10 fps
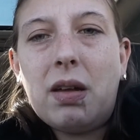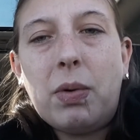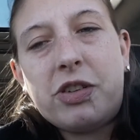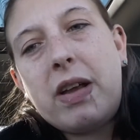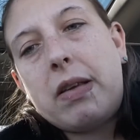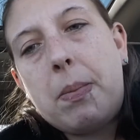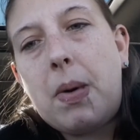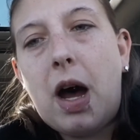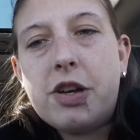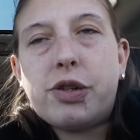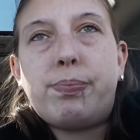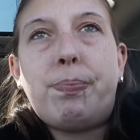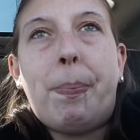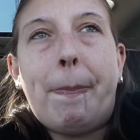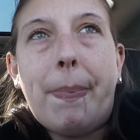which isn't much,
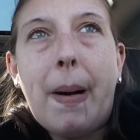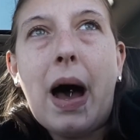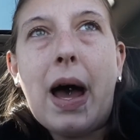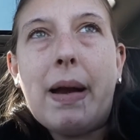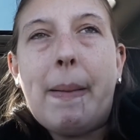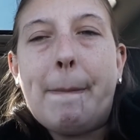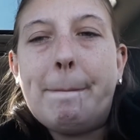but